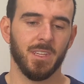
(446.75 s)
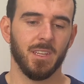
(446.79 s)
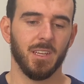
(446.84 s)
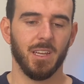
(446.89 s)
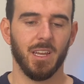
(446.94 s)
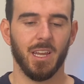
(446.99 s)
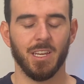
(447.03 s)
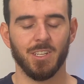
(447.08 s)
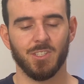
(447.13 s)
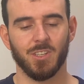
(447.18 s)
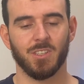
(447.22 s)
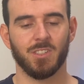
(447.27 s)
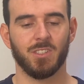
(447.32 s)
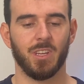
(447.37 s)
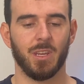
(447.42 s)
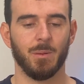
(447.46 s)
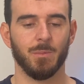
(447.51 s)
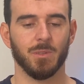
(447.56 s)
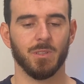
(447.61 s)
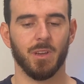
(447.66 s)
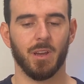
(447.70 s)
It just
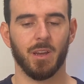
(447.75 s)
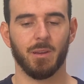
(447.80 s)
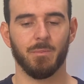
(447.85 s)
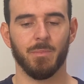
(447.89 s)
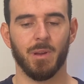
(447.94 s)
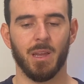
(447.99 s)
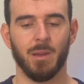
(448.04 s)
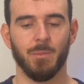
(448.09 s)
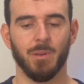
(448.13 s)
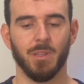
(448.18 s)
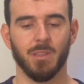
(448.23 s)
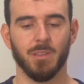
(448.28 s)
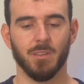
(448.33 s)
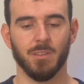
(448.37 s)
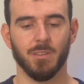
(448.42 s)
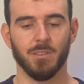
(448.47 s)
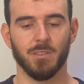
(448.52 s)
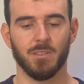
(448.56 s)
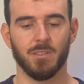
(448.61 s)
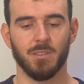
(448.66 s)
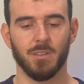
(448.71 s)
seems like maybe
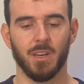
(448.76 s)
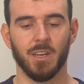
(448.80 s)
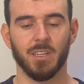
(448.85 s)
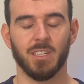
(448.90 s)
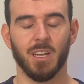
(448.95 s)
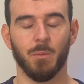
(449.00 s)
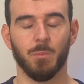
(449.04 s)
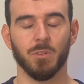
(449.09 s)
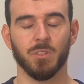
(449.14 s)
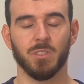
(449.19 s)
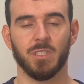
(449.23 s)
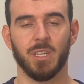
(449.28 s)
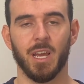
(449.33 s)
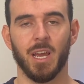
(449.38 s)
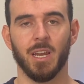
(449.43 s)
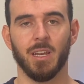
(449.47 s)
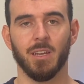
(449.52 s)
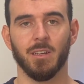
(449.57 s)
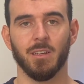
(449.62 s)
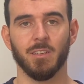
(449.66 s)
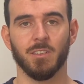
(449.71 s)
there's a double
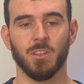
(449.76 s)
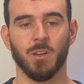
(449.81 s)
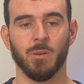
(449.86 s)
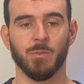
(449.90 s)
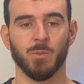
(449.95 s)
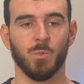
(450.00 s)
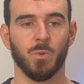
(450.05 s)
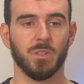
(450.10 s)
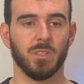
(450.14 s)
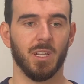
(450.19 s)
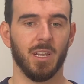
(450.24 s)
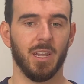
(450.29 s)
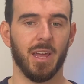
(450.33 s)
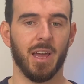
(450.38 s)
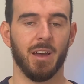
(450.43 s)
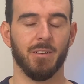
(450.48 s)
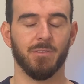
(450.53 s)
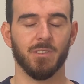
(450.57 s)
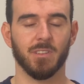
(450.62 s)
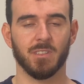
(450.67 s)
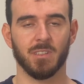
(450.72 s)
standard in terms of what's
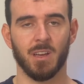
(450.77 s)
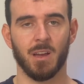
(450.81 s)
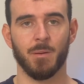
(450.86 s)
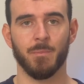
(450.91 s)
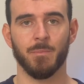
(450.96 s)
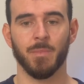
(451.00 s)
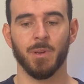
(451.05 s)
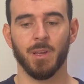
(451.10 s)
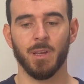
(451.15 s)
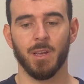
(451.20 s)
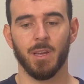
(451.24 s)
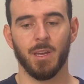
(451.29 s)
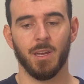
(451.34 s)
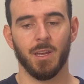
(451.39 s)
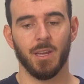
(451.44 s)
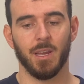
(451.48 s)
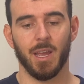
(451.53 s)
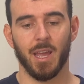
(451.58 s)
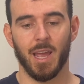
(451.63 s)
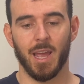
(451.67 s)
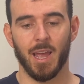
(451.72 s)
allowed for some
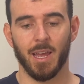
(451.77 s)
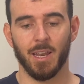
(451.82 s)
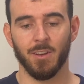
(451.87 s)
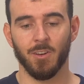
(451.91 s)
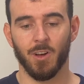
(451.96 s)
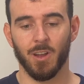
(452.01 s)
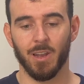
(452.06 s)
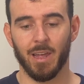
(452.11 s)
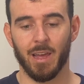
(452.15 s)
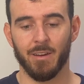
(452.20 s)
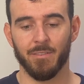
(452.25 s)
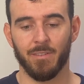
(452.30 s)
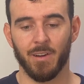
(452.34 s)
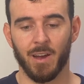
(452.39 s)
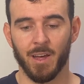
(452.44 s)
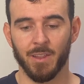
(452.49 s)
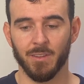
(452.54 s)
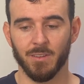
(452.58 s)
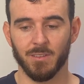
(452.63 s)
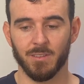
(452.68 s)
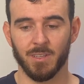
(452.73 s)
and not allowed for
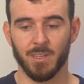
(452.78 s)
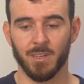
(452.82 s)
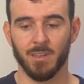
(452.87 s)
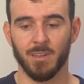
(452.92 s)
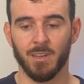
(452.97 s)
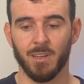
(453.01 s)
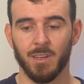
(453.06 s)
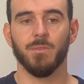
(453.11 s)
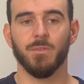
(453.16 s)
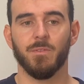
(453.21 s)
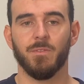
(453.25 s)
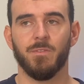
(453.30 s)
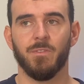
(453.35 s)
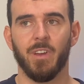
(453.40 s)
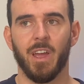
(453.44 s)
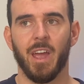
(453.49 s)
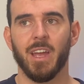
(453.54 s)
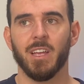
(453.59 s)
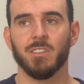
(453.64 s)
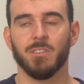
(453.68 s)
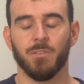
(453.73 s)
others. And
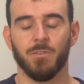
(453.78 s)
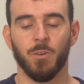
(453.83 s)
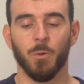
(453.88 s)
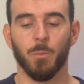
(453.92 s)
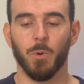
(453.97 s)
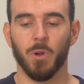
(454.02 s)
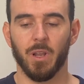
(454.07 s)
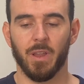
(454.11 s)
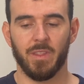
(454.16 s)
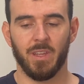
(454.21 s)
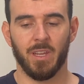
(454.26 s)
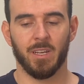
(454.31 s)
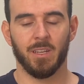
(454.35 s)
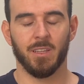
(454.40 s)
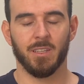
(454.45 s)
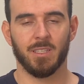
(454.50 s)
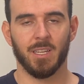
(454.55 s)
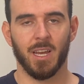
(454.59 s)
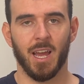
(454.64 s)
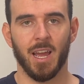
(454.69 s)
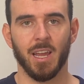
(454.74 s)
fans of football, at the end of
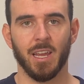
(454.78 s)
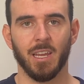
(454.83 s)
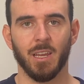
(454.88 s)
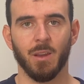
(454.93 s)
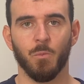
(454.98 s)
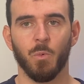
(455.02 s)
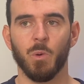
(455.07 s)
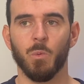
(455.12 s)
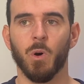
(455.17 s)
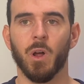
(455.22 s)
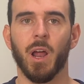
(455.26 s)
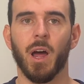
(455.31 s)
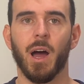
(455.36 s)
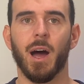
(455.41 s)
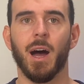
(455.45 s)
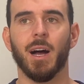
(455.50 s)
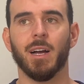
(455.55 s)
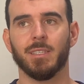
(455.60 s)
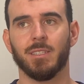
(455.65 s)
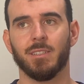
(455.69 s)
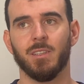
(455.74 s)
the day, we want to
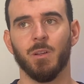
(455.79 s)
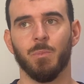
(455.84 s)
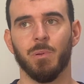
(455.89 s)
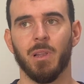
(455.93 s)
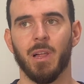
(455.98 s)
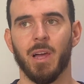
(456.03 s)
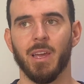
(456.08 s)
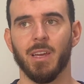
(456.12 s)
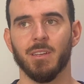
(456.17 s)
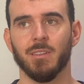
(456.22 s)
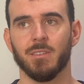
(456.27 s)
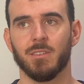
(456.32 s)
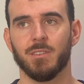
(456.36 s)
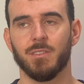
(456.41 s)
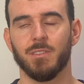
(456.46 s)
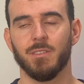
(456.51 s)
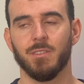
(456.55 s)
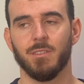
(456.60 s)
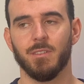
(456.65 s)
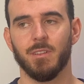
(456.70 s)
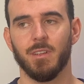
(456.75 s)
ask the
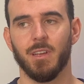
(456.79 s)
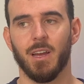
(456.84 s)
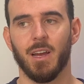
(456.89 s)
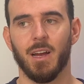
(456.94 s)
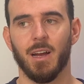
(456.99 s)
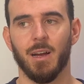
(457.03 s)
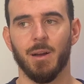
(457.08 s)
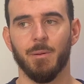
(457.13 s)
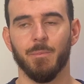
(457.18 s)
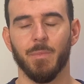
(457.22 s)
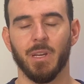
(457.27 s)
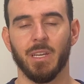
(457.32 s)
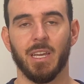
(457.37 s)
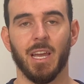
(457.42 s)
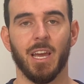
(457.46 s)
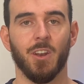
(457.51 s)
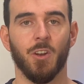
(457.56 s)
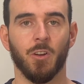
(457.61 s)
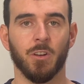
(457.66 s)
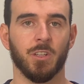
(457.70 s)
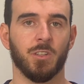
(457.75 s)
players and
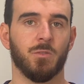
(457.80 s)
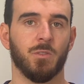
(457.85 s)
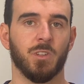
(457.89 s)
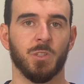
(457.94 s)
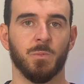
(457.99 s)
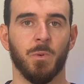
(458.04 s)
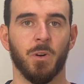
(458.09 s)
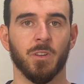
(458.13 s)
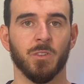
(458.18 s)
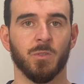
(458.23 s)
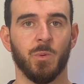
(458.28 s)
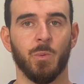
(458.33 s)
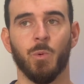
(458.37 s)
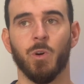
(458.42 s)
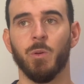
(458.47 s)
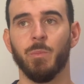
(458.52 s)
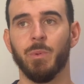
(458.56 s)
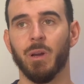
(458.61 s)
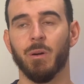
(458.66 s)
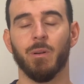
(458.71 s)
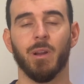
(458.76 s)
get an honest response. We
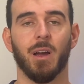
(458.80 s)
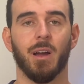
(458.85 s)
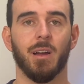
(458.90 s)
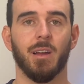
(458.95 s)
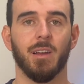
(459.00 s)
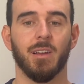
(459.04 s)
want to be able to